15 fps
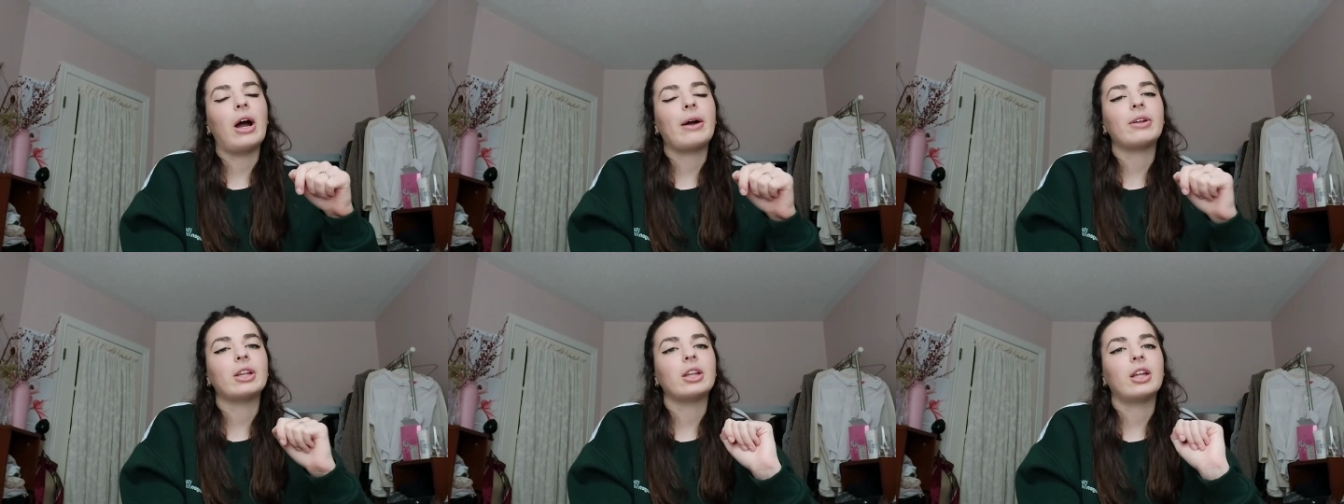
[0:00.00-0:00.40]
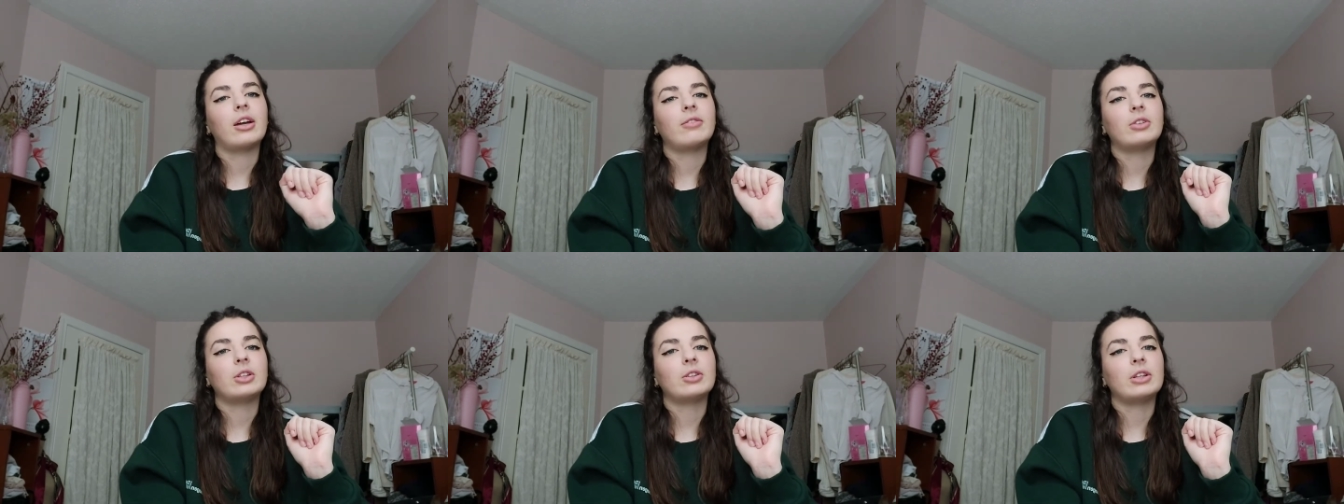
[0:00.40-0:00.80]
I
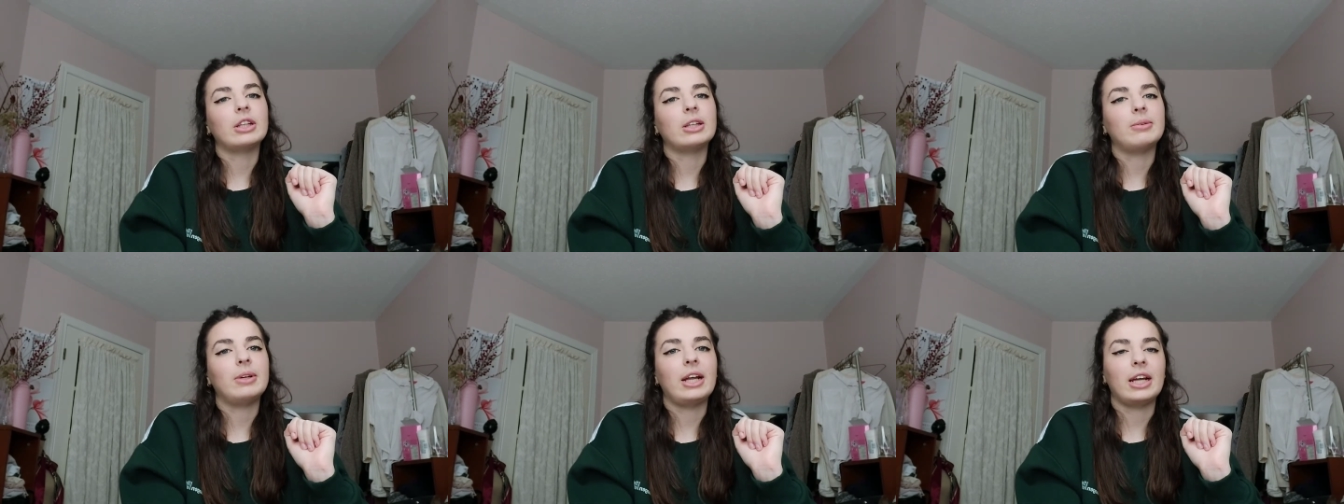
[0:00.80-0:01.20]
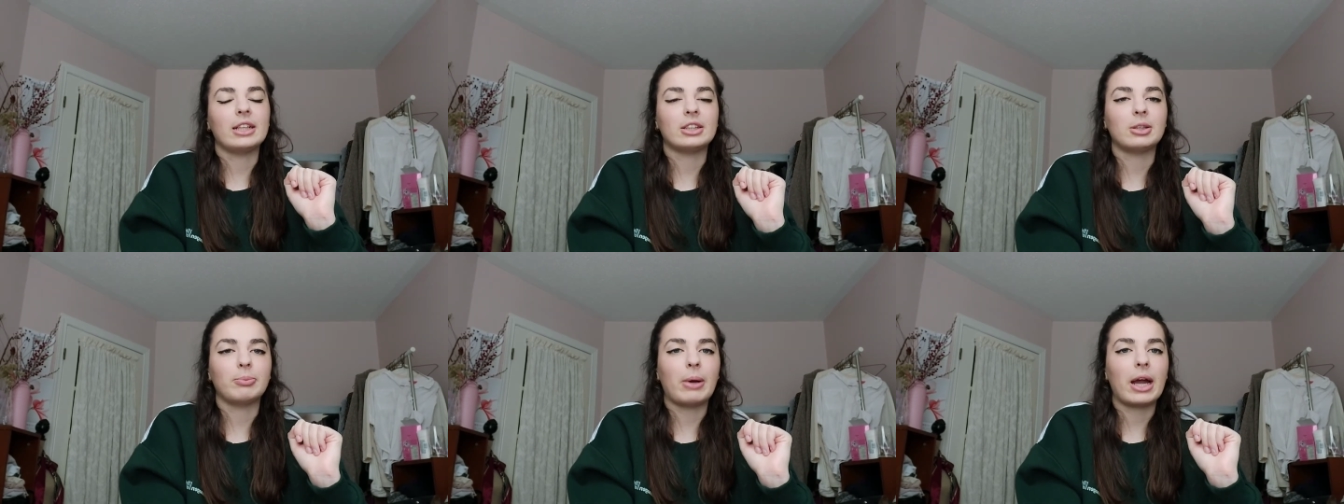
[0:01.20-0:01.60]
love to read them and
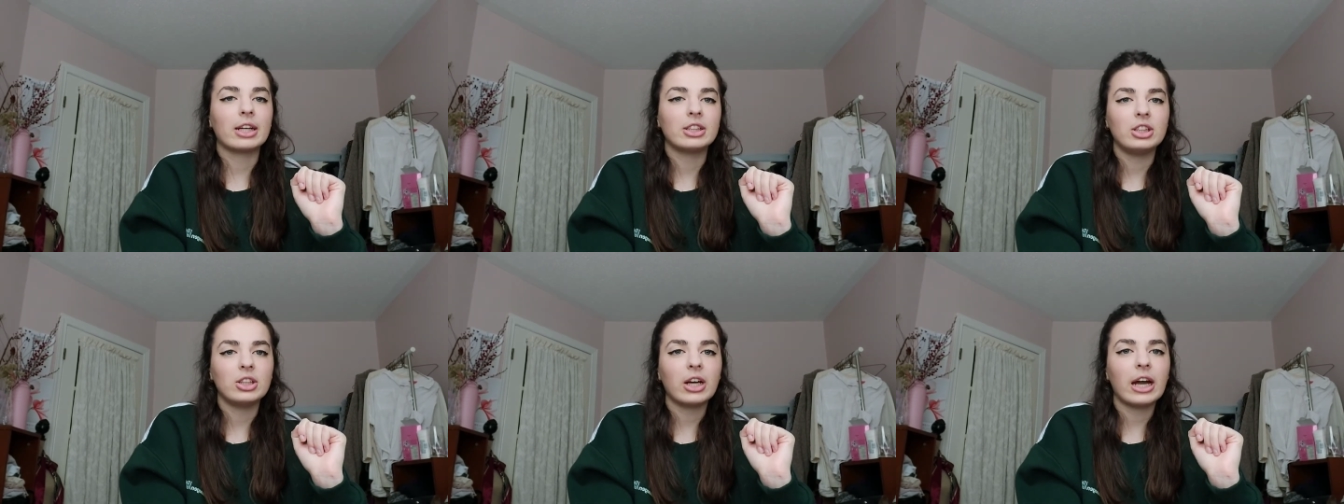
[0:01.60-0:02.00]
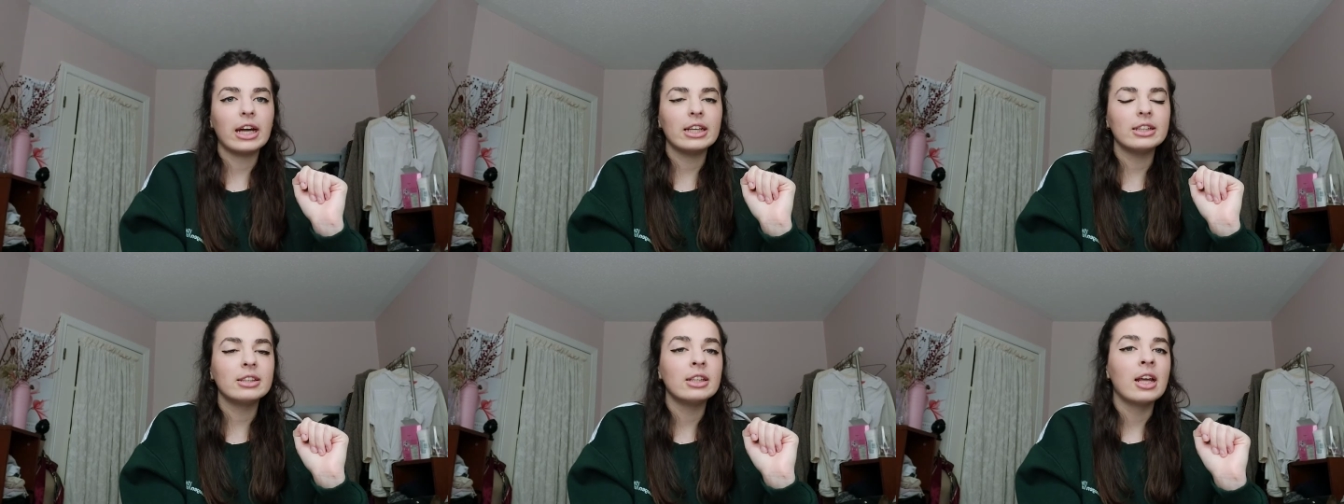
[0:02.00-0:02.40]
answer back to you
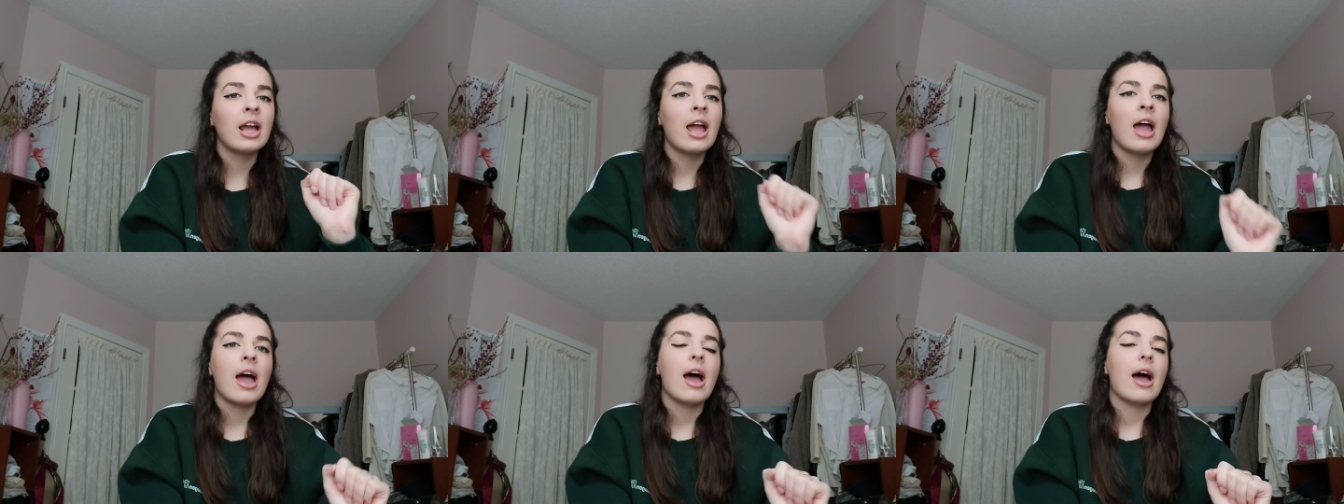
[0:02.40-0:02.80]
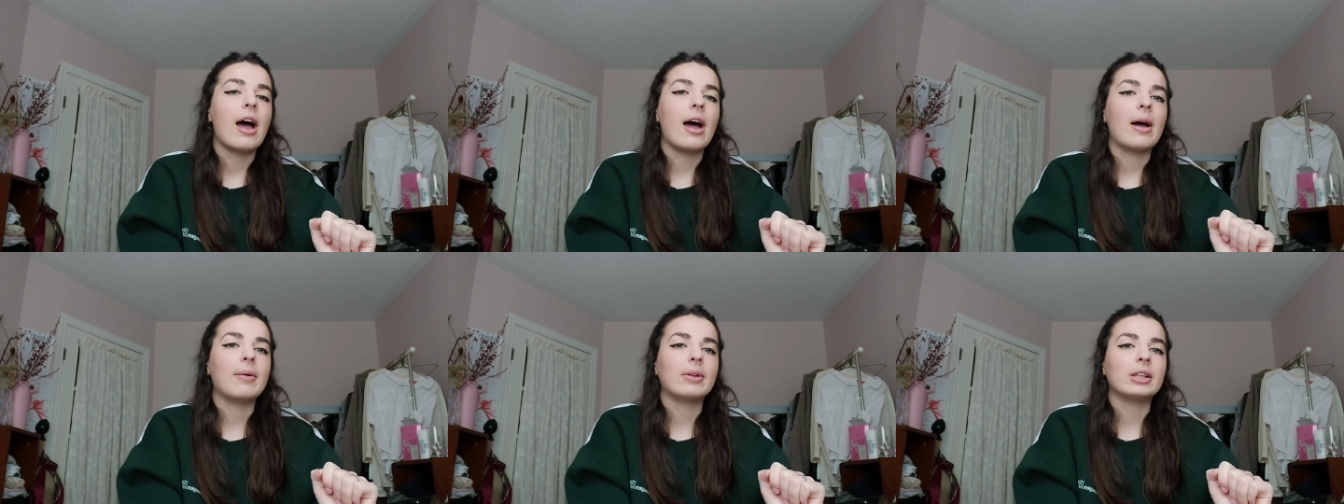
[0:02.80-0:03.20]
guys.
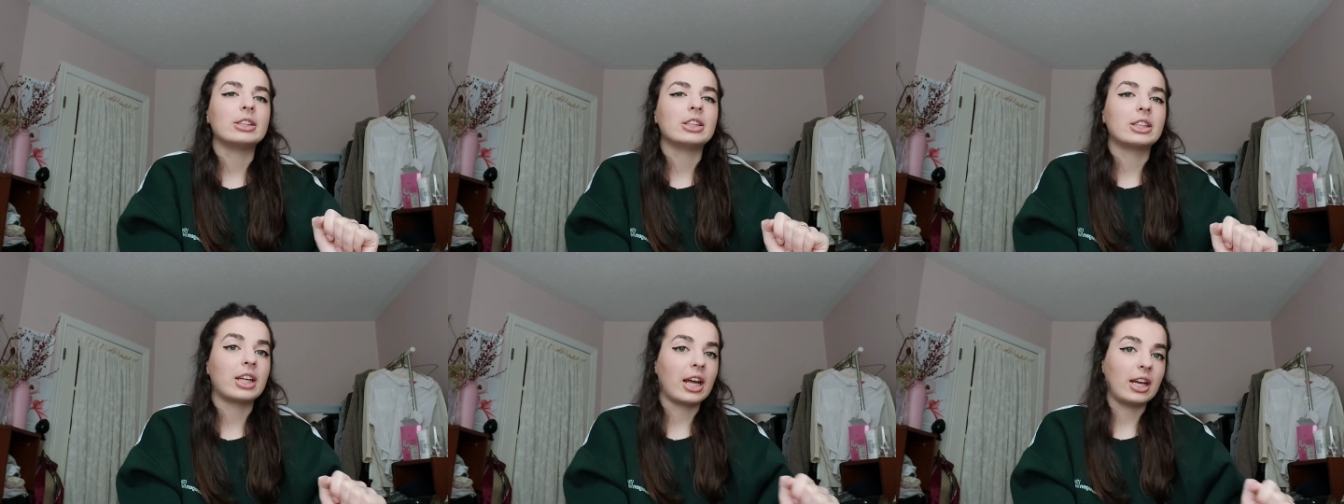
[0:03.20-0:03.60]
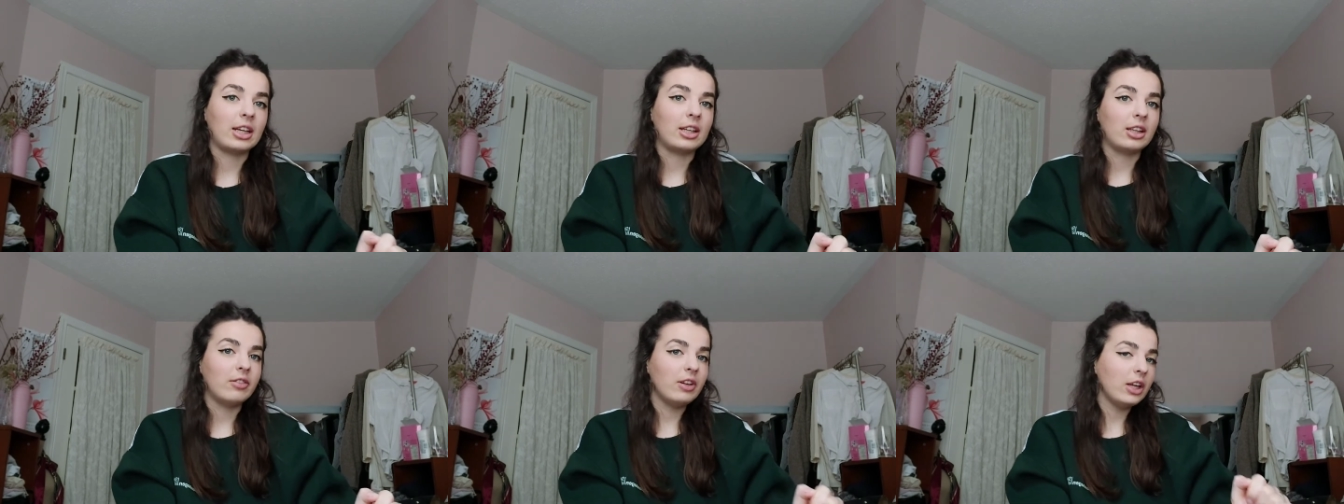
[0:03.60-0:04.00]
Um, let's just get
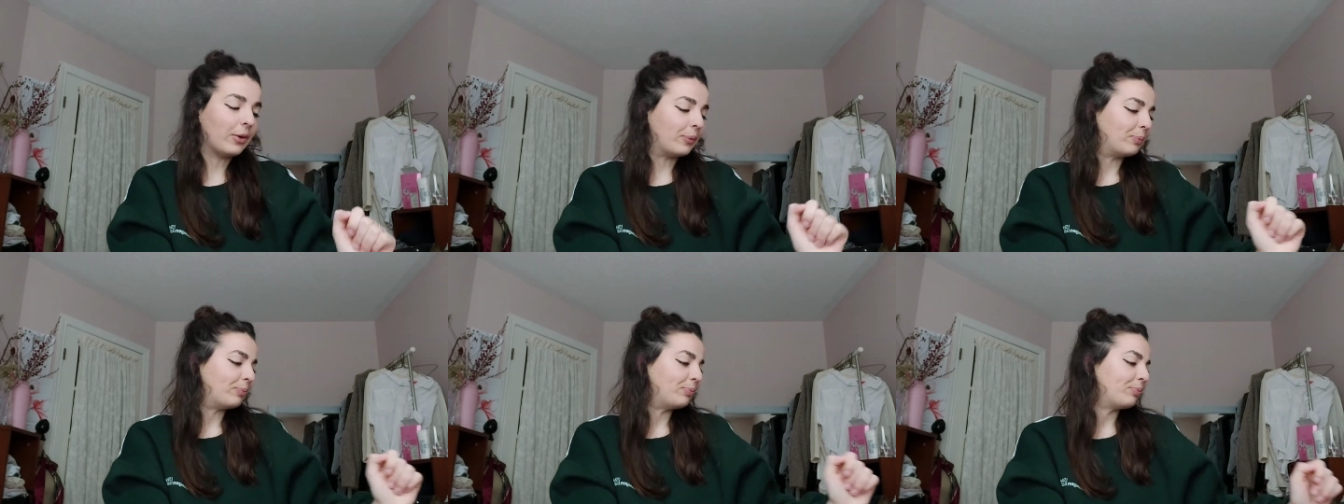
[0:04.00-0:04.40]
into the video.